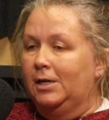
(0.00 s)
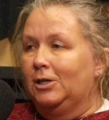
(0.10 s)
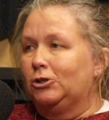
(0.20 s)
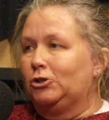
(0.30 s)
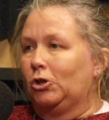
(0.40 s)

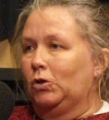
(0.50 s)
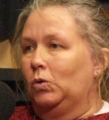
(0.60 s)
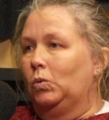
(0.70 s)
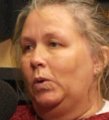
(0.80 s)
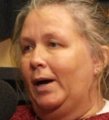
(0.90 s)

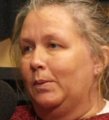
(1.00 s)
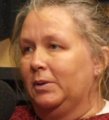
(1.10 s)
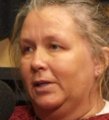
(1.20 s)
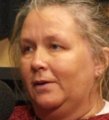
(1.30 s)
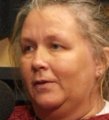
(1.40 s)
So I
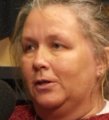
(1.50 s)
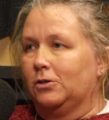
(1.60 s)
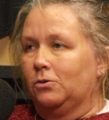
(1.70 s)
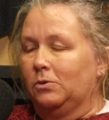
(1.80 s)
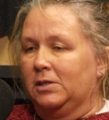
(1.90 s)
believe that as
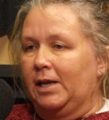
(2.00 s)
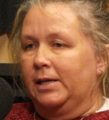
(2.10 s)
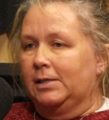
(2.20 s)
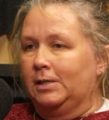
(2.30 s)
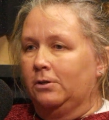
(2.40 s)
soon as that
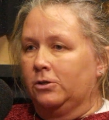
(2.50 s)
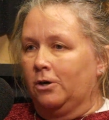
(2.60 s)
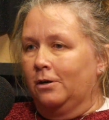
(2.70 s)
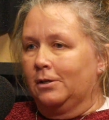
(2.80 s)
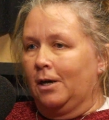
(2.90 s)
steel
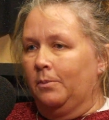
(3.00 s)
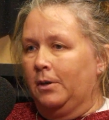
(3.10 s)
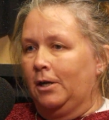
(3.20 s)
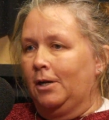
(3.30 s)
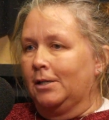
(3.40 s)
starts coming
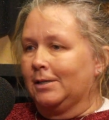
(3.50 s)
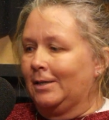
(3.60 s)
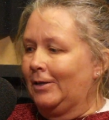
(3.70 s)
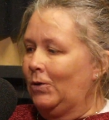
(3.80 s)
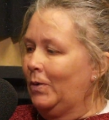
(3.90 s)
in, it's going
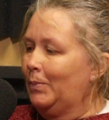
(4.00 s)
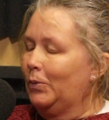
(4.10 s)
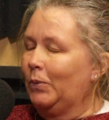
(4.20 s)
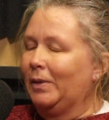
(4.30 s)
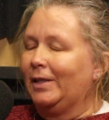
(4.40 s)
to go up
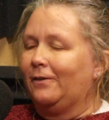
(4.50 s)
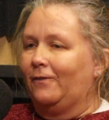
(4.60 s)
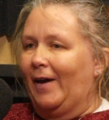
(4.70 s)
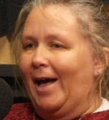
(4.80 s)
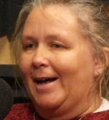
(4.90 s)
really
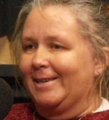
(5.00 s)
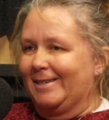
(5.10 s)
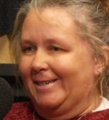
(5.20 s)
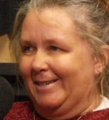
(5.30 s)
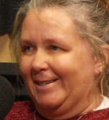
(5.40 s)

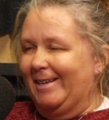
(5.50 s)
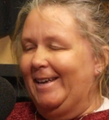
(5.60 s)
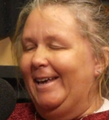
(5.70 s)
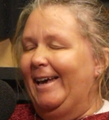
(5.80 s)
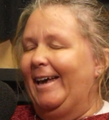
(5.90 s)
fast.
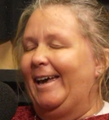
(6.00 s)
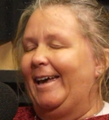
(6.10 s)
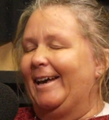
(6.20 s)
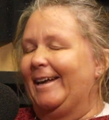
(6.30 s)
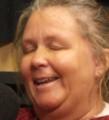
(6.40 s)

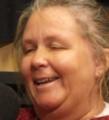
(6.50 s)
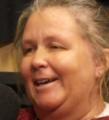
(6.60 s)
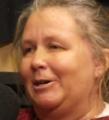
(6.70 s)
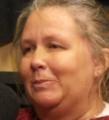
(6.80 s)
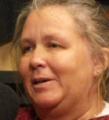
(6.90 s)

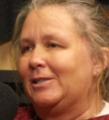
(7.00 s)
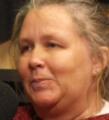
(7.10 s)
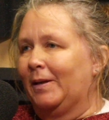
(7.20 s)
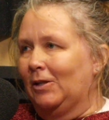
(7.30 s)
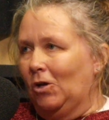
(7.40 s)
And it's
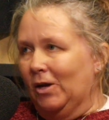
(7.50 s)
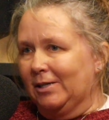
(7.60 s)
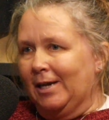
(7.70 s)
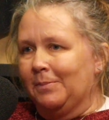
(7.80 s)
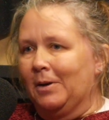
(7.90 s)
been a long
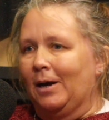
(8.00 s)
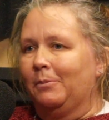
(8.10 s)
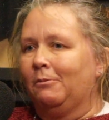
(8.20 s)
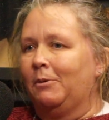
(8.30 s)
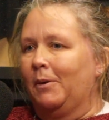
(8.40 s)
time
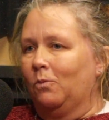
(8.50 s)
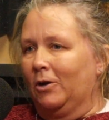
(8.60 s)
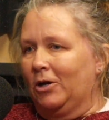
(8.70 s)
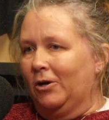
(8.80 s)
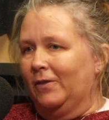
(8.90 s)
coming. We've been
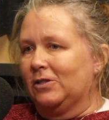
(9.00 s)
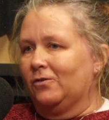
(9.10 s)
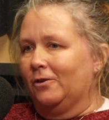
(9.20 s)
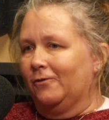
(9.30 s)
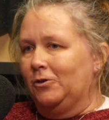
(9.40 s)
working on this
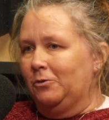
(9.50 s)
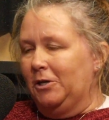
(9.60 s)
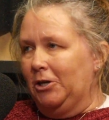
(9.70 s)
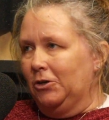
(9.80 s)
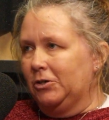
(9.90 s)
for a few
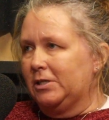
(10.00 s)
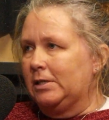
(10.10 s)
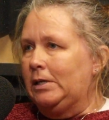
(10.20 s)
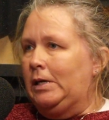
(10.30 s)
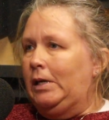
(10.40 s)
years,
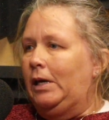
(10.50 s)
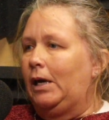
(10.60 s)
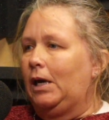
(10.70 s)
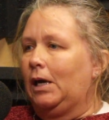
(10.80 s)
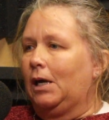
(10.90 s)

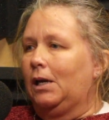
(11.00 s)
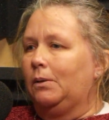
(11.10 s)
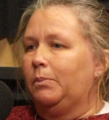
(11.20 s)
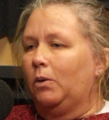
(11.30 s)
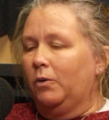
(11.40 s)

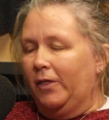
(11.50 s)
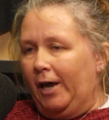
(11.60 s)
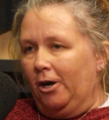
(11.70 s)
but we're there.